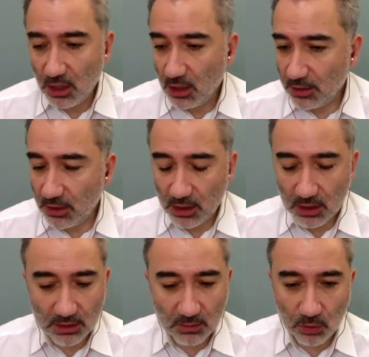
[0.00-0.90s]

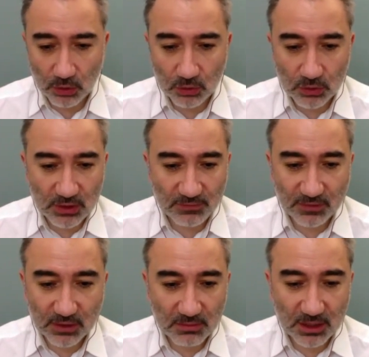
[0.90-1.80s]
the world looks different.
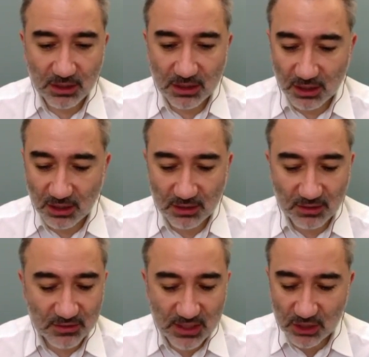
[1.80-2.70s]
I mean,
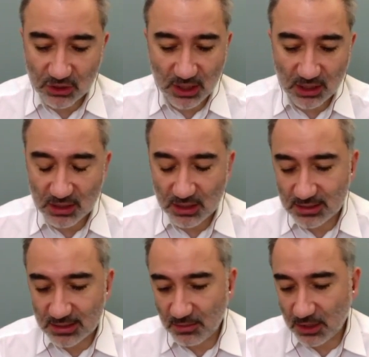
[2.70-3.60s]
there's actually an
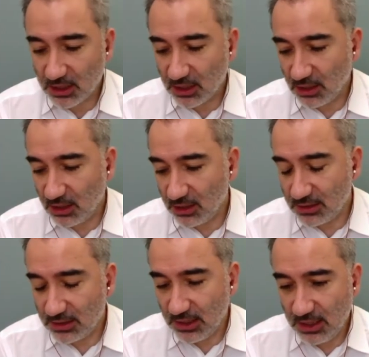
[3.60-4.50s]
Islamic
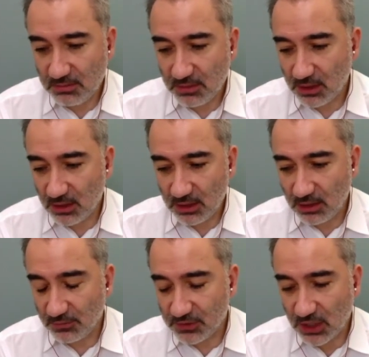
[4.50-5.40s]
team
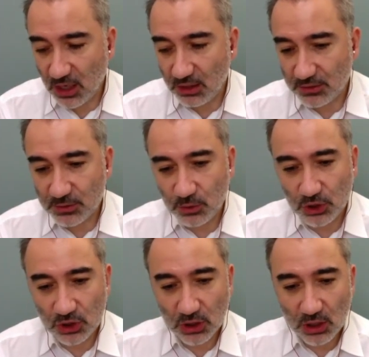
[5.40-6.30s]
of scholars
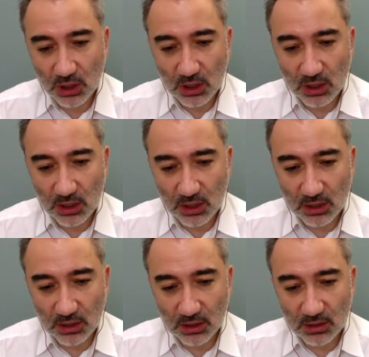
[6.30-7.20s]
which
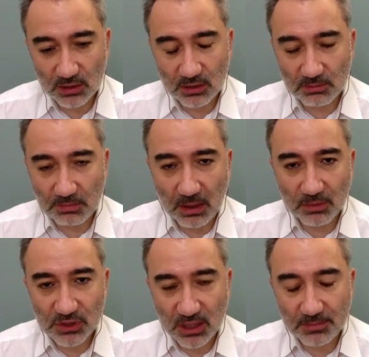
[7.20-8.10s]

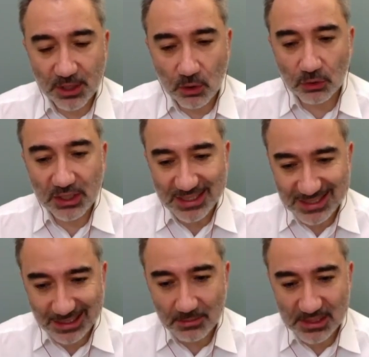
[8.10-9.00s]
published something called the
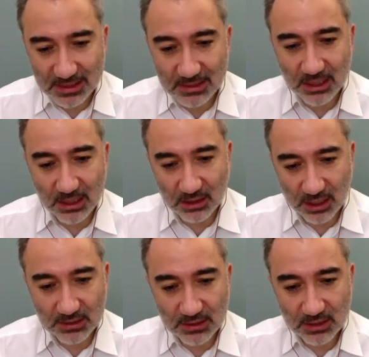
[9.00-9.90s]
Islamicity
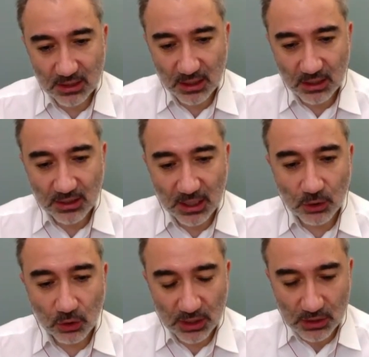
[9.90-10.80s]
Index. They
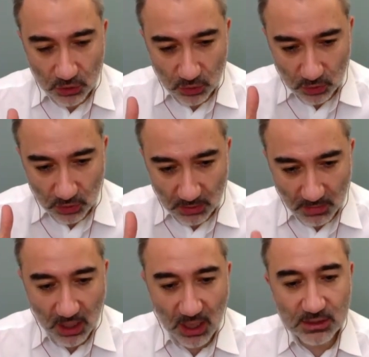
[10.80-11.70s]
look into the
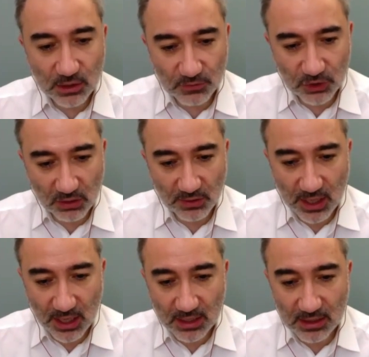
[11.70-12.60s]
maqasid of Sharia
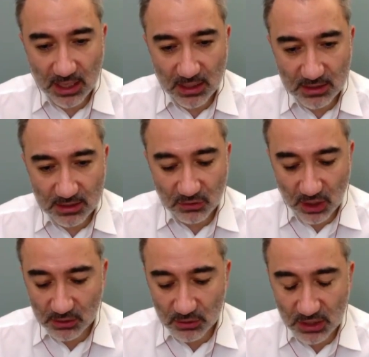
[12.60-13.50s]
and they try
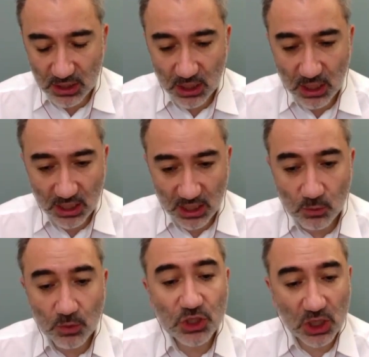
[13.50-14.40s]
to see in
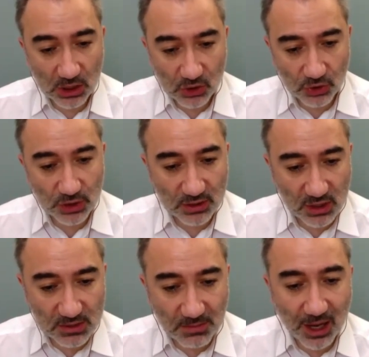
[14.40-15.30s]
which countries these
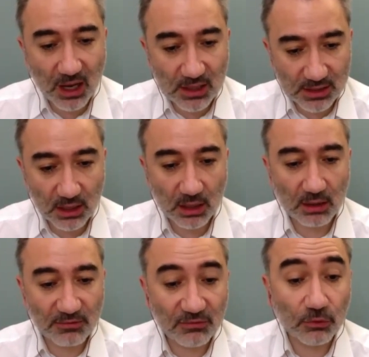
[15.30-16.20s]
maqasid are
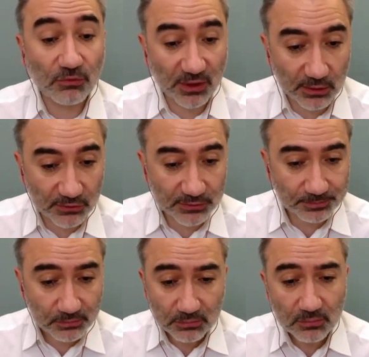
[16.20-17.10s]
fulfilled.
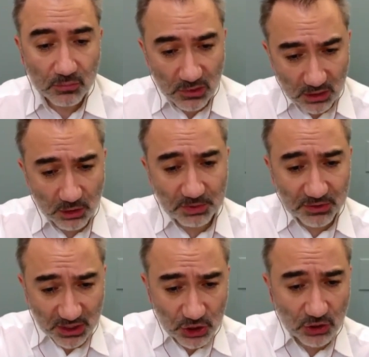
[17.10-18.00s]
The
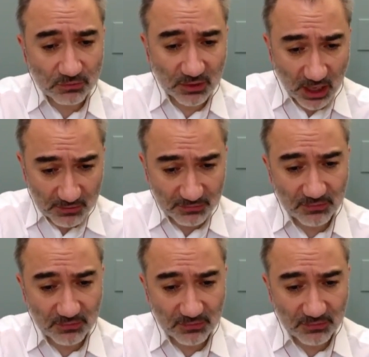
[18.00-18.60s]
protection of life,